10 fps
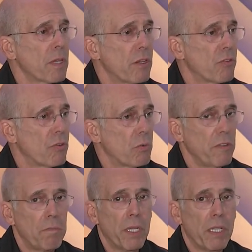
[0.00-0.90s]
is that
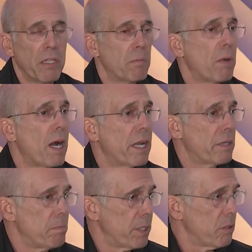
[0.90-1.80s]
we've been in the buy
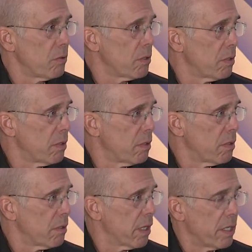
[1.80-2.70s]
and build
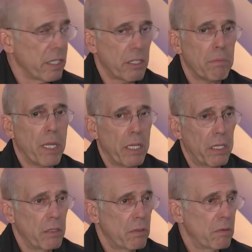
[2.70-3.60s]
and
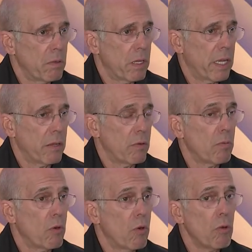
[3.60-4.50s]
incubating, and
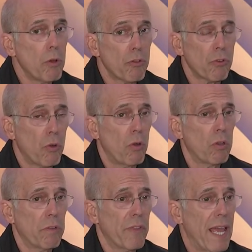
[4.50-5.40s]
almost
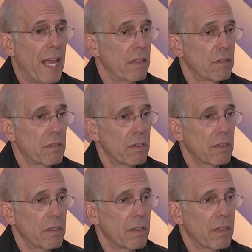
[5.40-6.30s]
all of that,
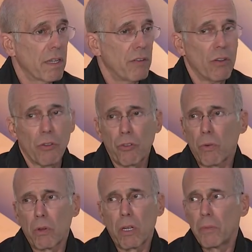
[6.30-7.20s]
I know this
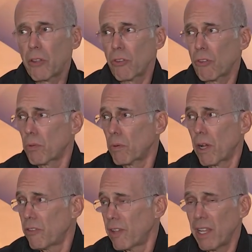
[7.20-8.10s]
won't come as a
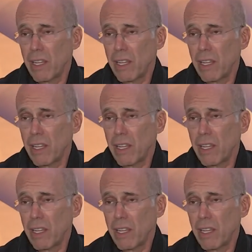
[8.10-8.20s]
surprise to